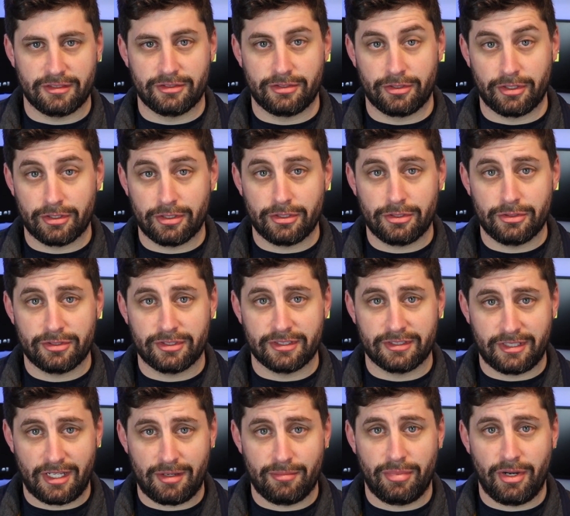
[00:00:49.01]
So you're going to use the
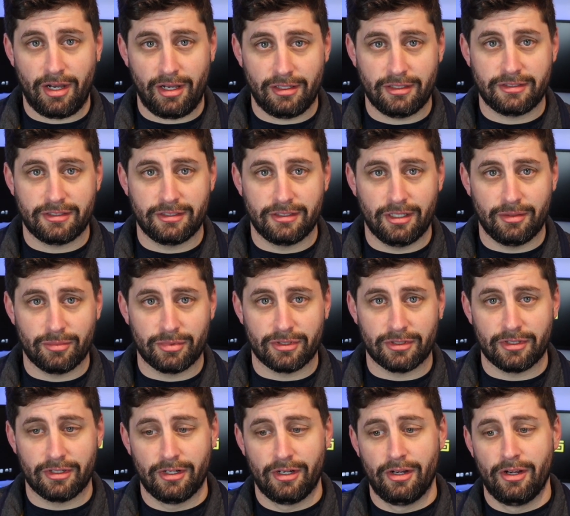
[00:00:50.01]
same policy number